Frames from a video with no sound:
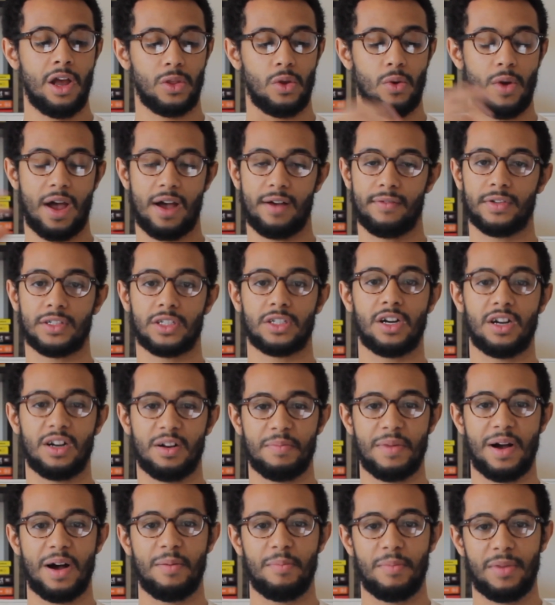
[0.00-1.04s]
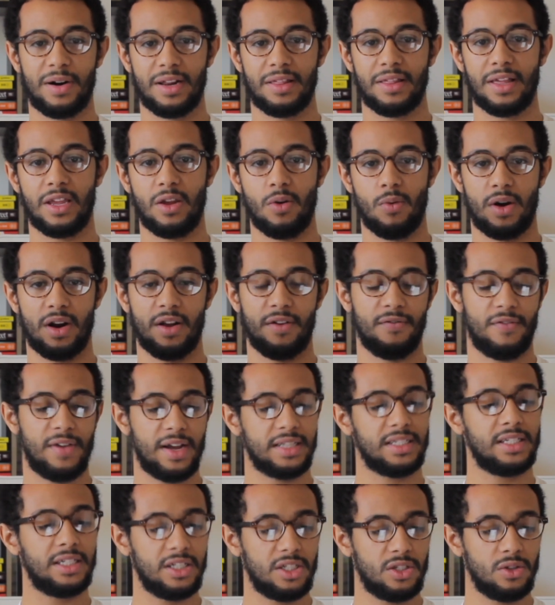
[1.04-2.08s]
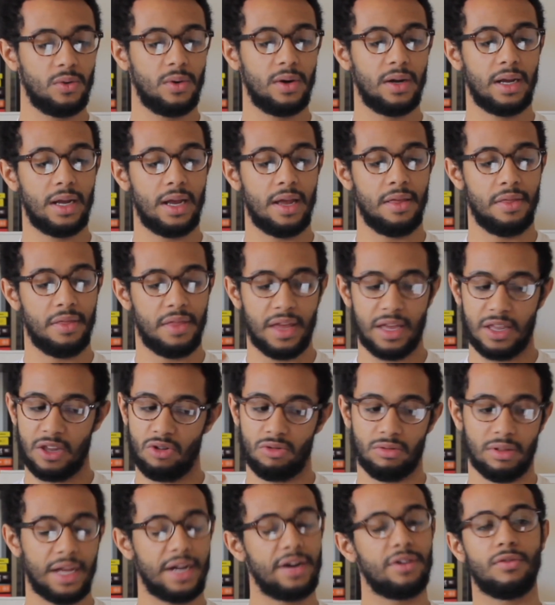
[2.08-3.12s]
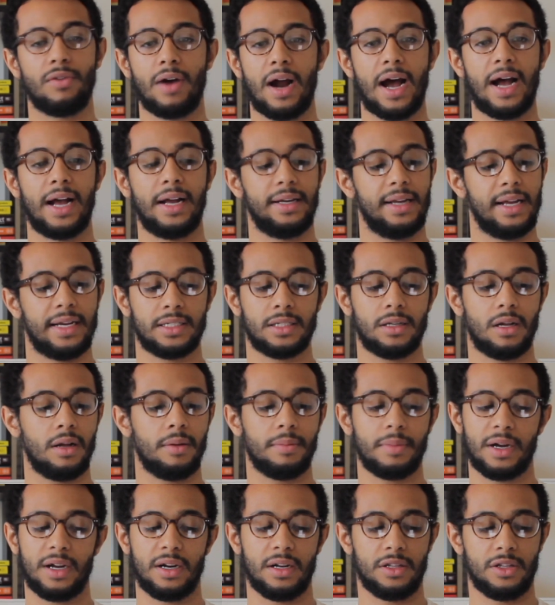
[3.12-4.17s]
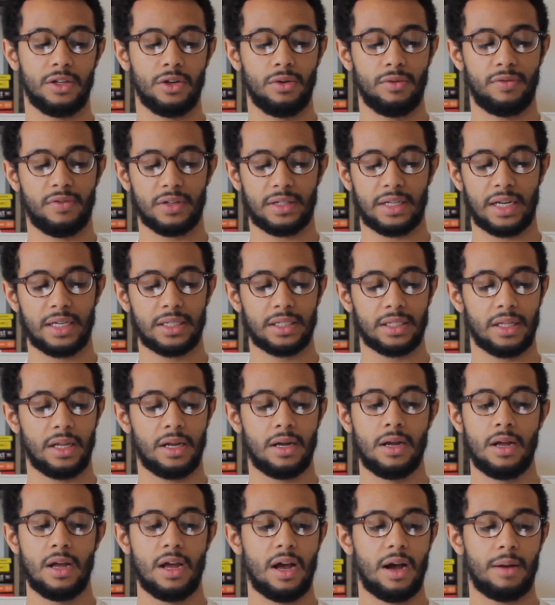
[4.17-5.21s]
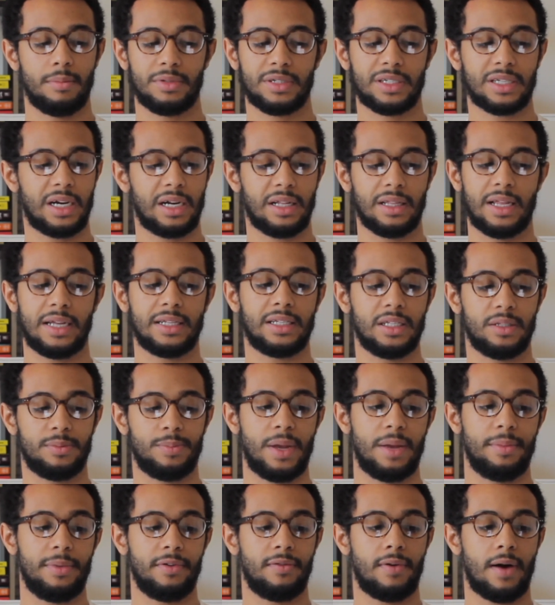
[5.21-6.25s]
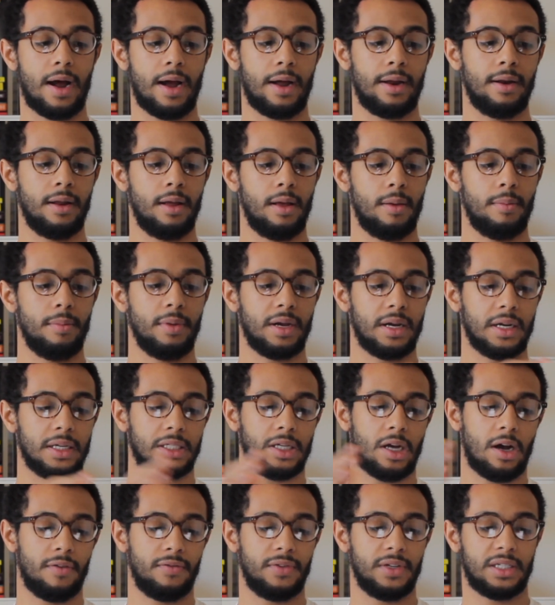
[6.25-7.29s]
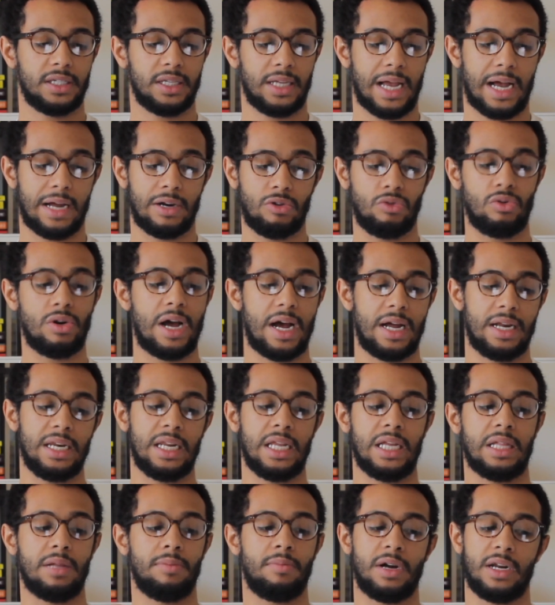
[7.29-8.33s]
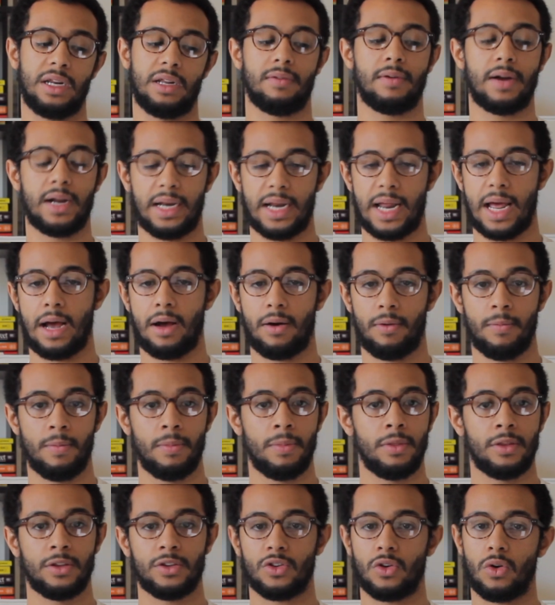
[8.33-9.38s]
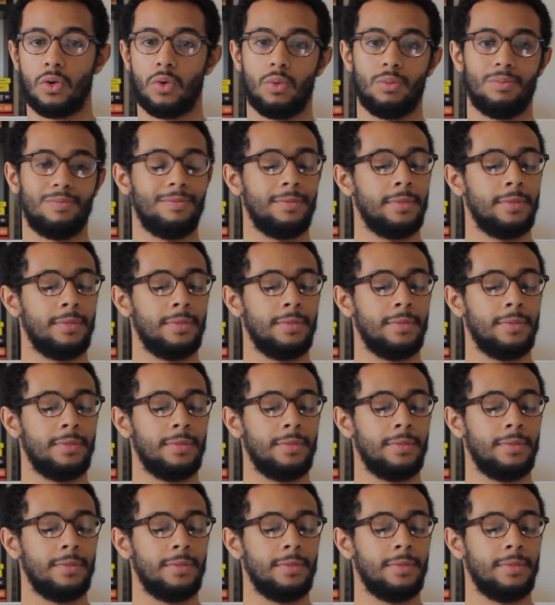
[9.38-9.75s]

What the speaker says: you have a certain amount of money that you want to invest into it, and then you let it ride. That's all I'm going to do for Tesla. I'm just going to let this baby ride because obviously I do not need the money right now. So